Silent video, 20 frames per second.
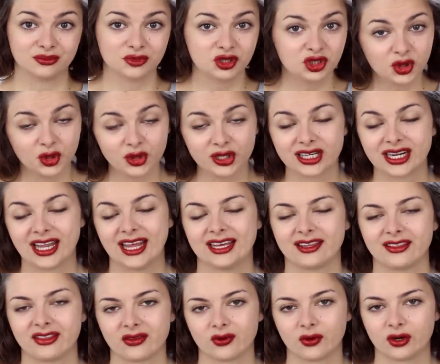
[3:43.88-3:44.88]
shoulder
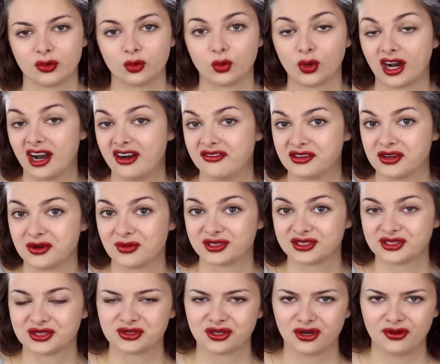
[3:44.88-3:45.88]
length, or wherever you
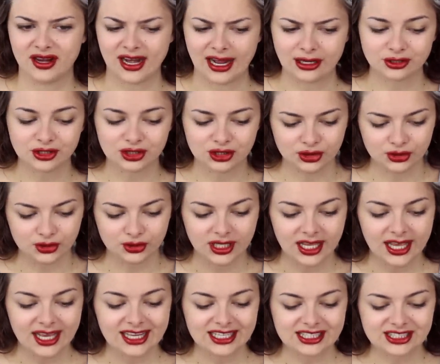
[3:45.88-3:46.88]
want to grow it out to.
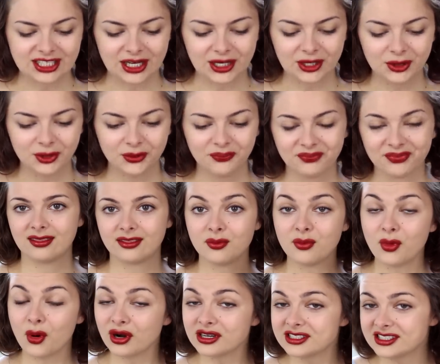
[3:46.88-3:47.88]
So the
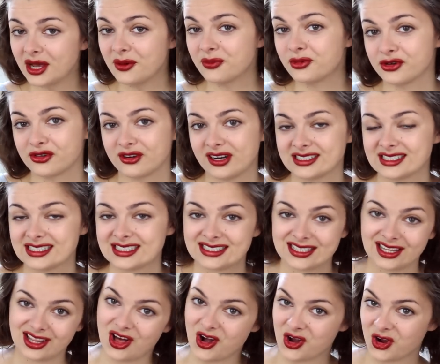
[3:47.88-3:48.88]
more time progresses,
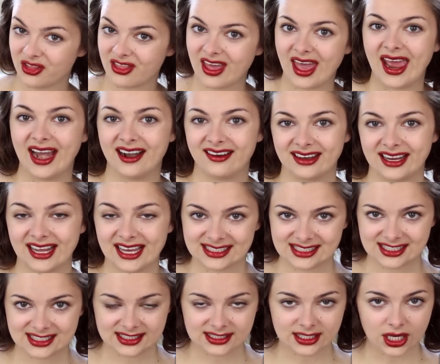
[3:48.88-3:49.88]
the longer the hair
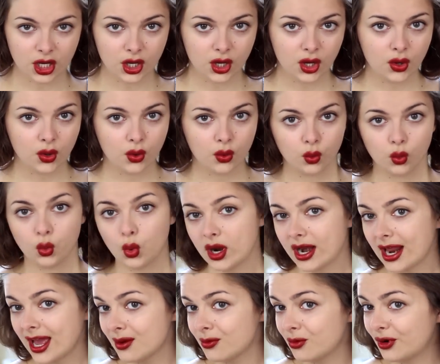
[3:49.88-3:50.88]
gets. So
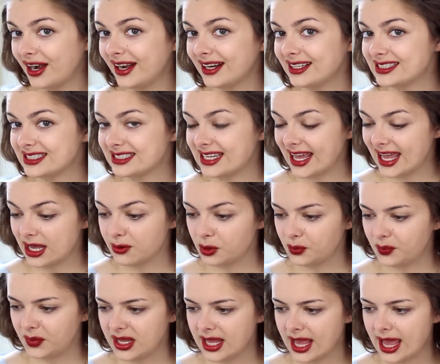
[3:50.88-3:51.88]
what I'm wearing today
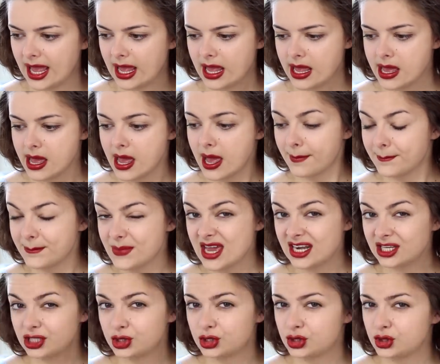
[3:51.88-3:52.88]
would be a
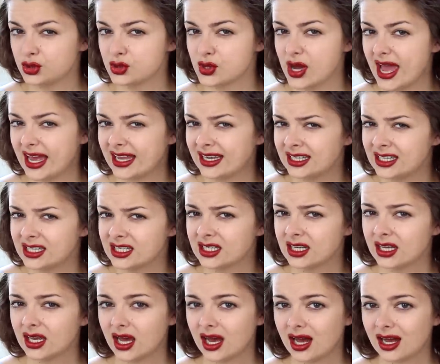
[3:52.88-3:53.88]
mid to end
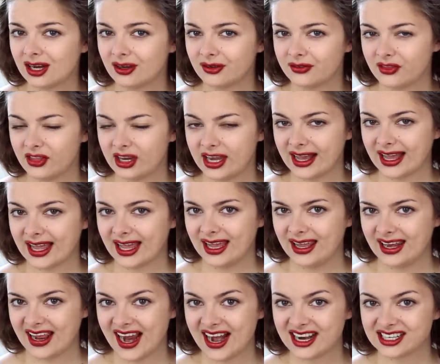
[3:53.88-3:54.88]
of the
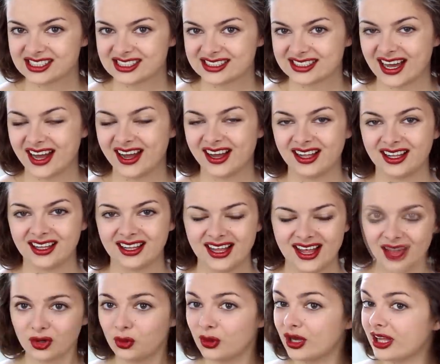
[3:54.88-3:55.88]
decade hairstyle
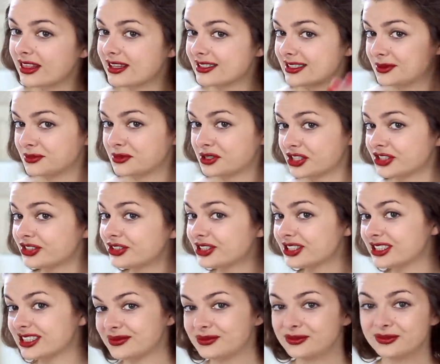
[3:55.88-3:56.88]
with some
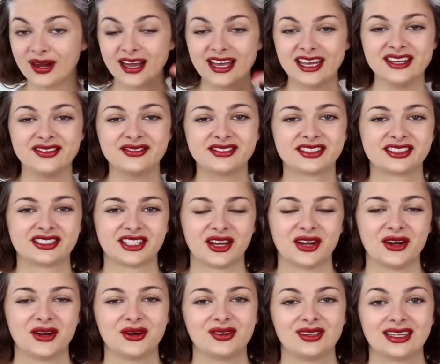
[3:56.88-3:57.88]
curls, some waves.
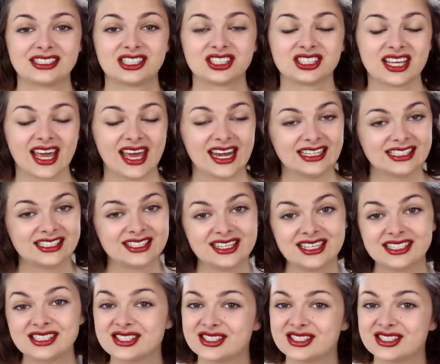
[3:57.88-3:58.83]
So let's get into the